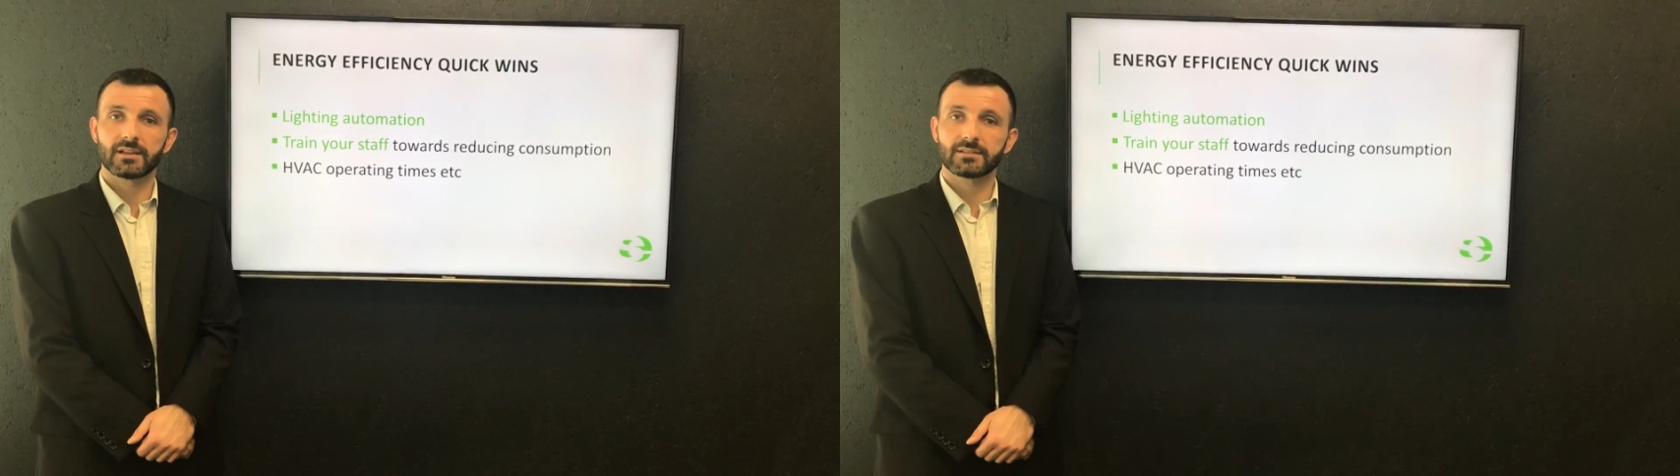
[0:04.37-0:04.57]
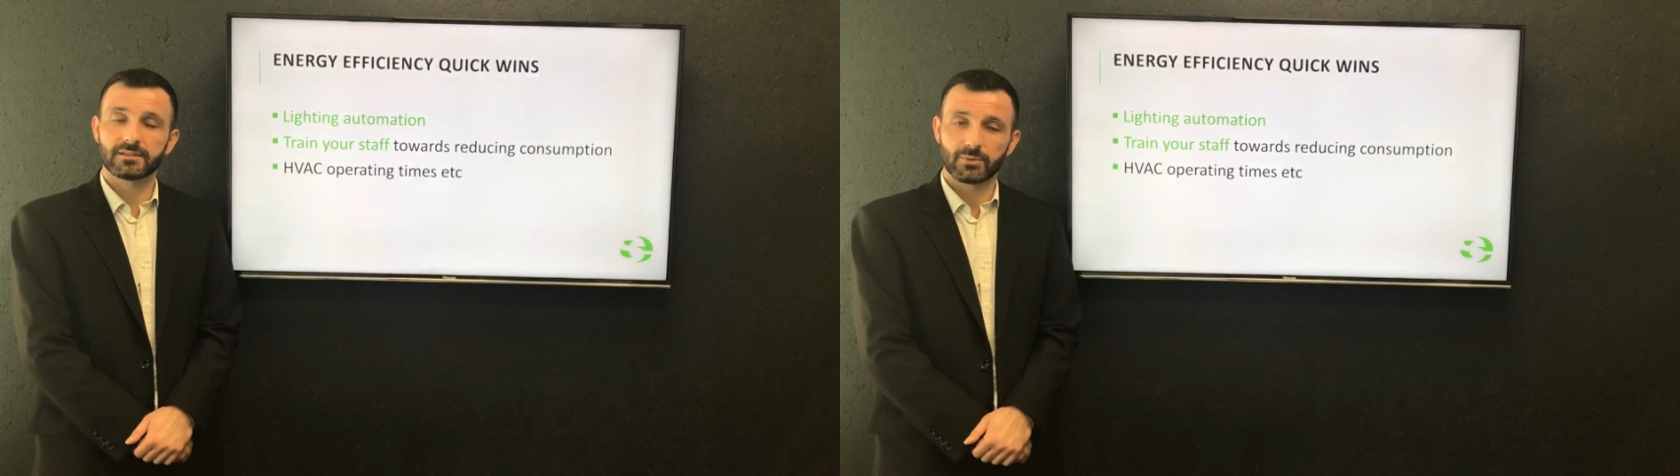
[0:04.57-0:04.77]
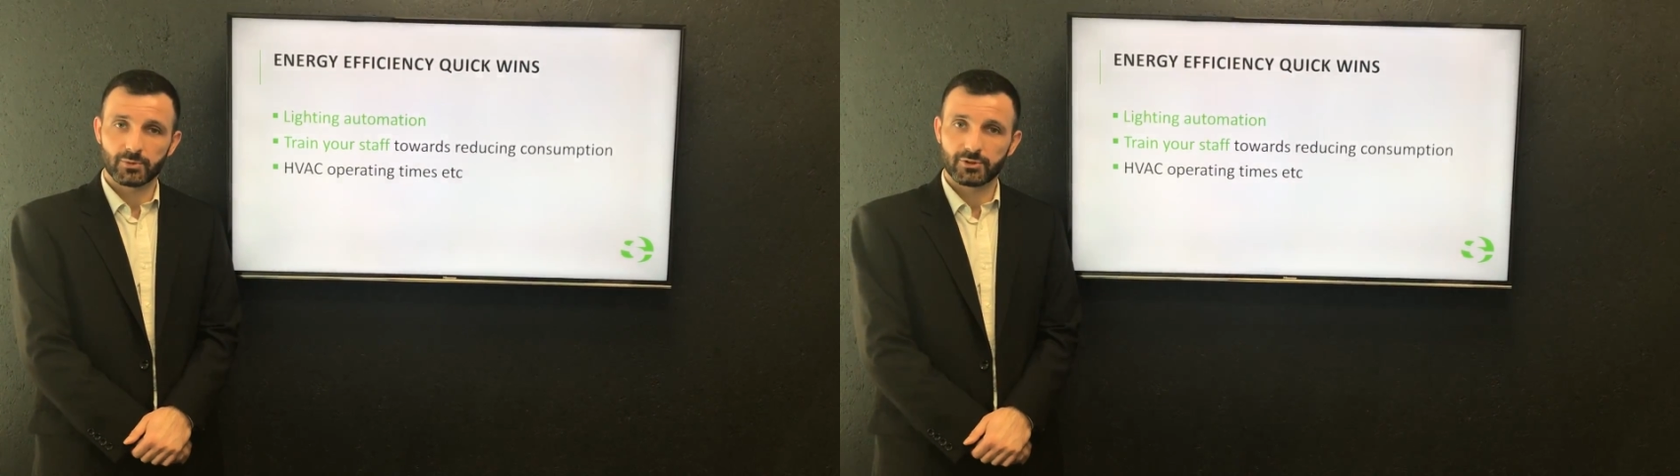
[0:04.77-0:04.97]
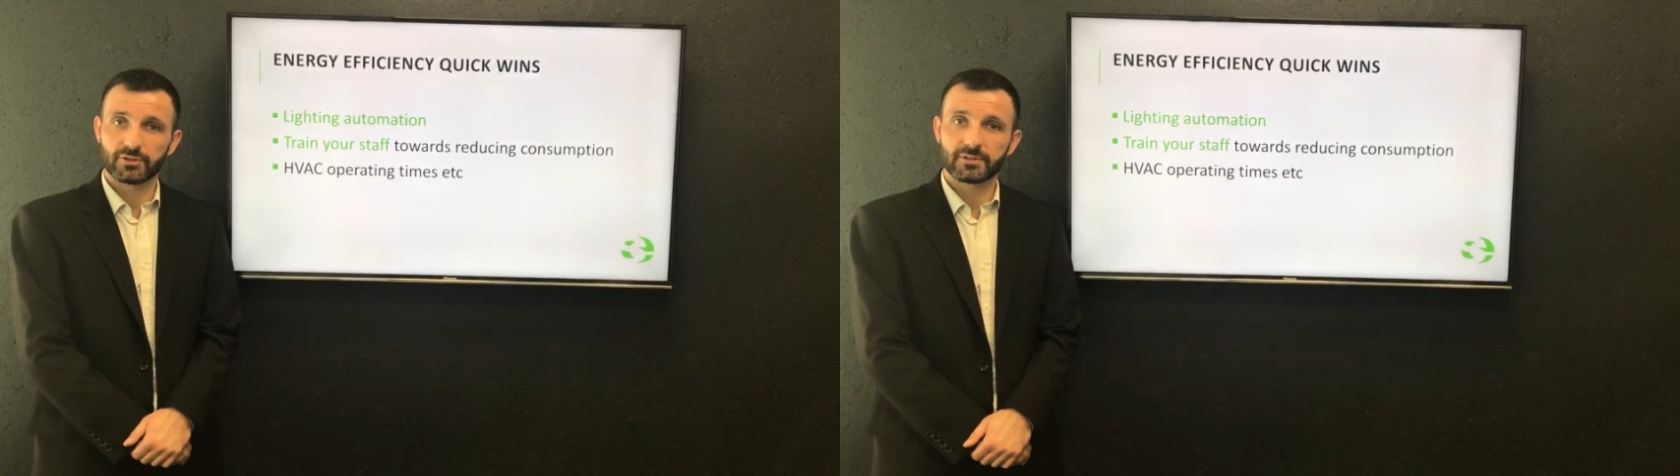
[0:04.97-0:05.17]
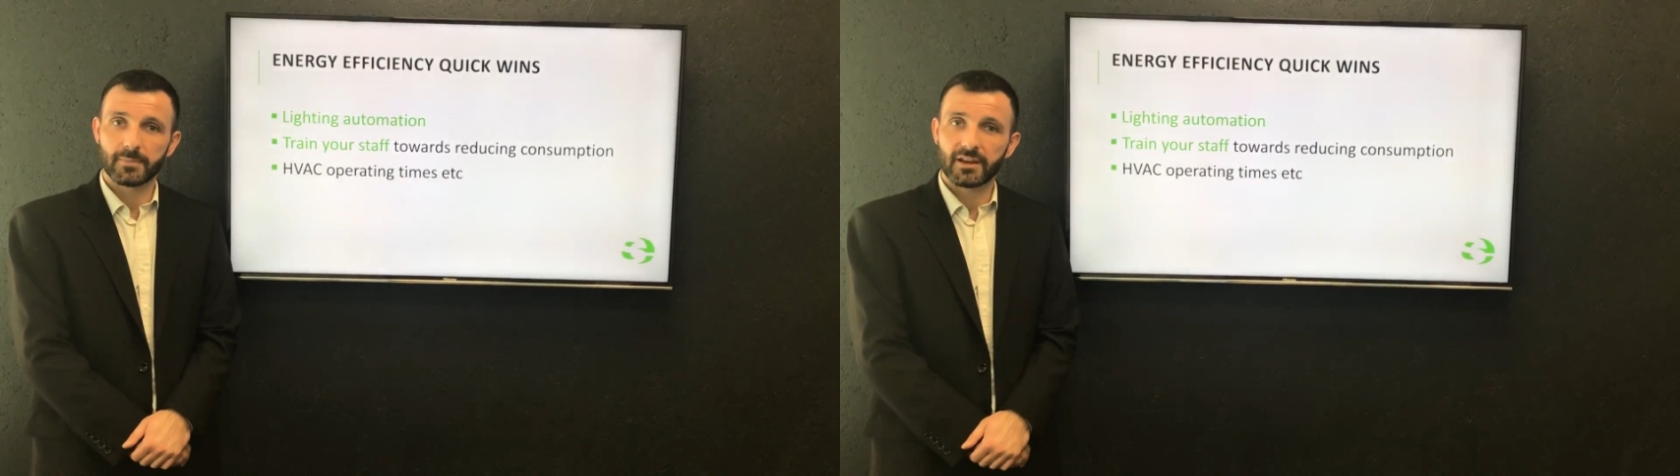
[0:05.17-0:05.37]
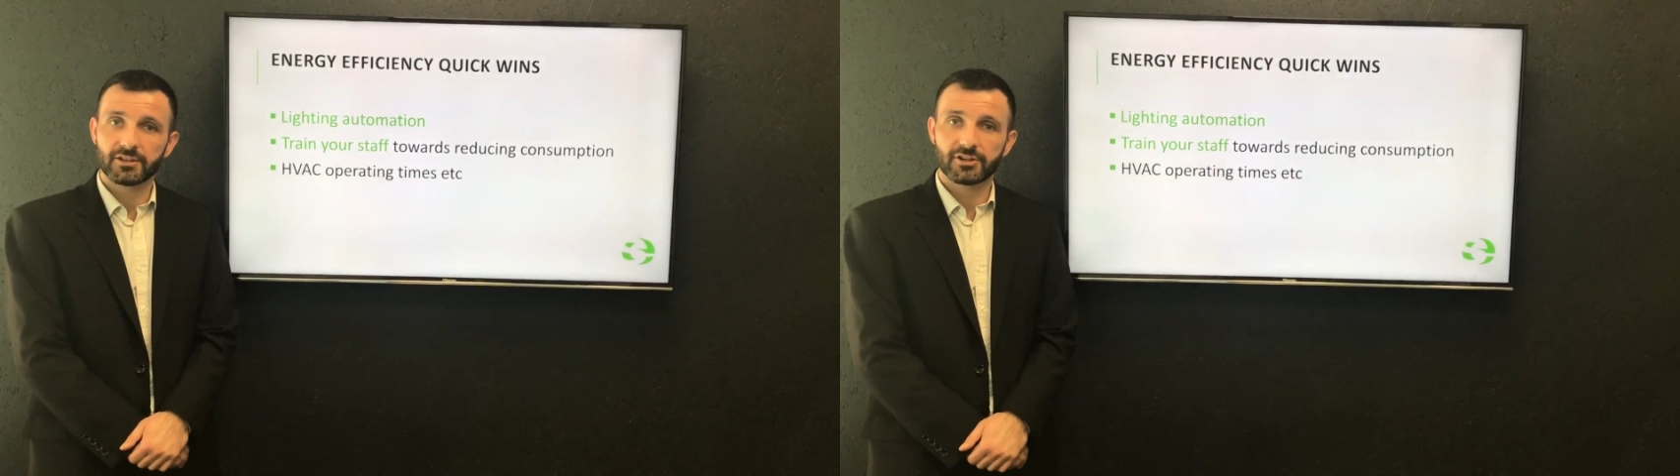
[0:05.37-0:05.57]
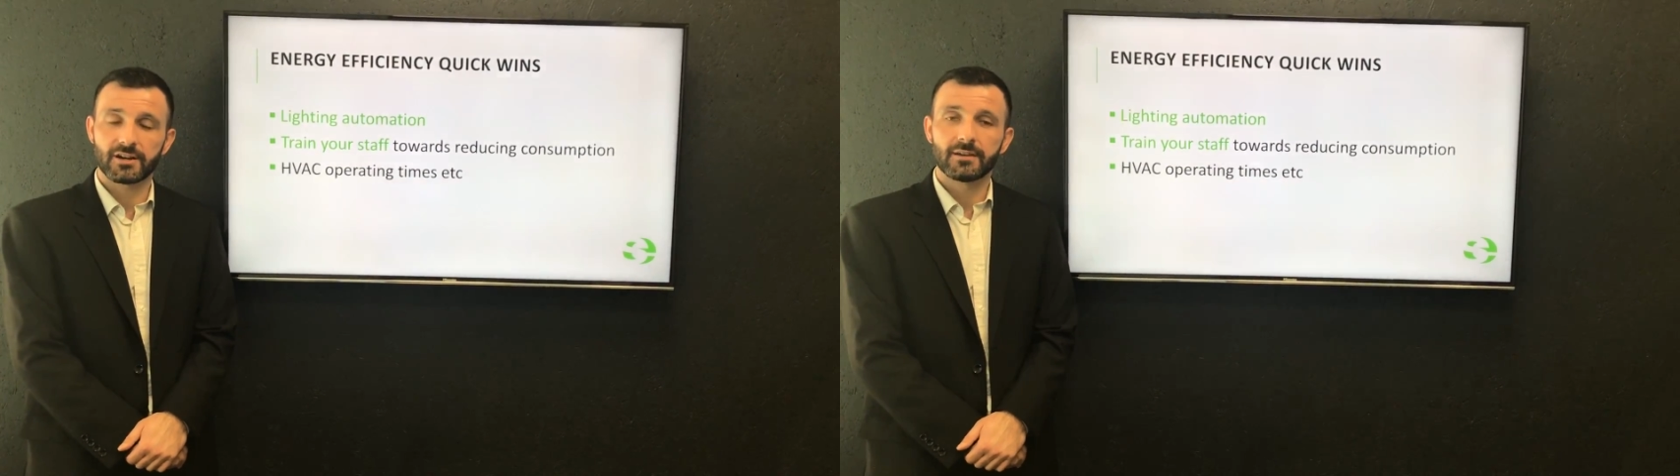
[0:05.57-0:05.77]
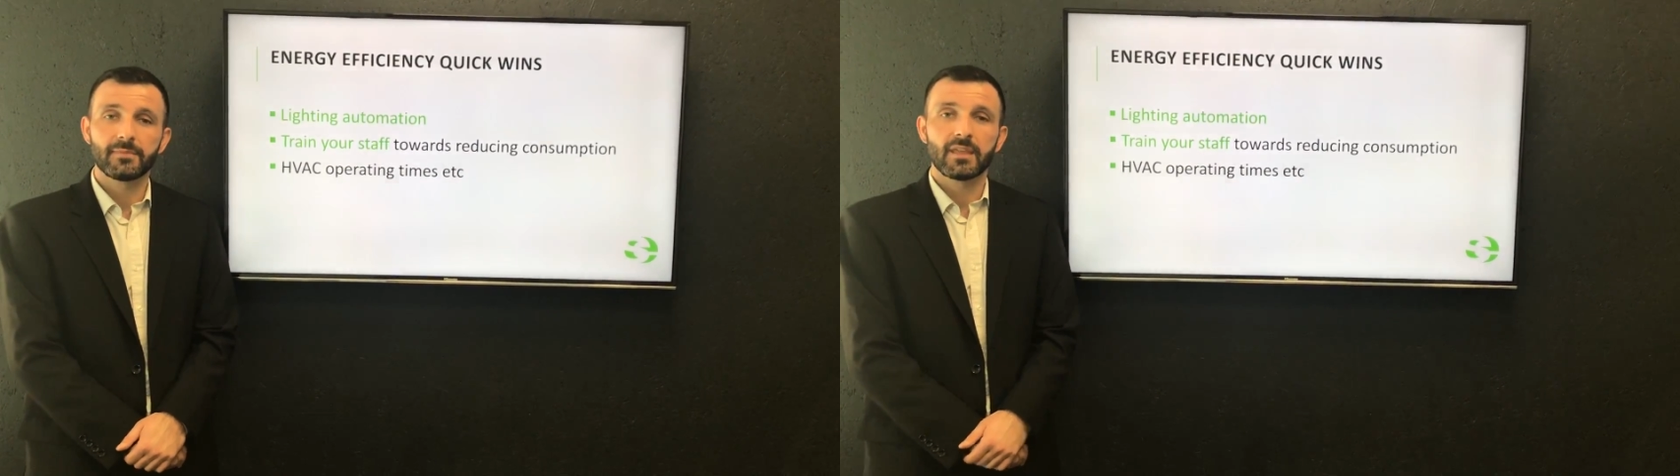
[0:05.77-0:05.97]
as a Solutions Manager.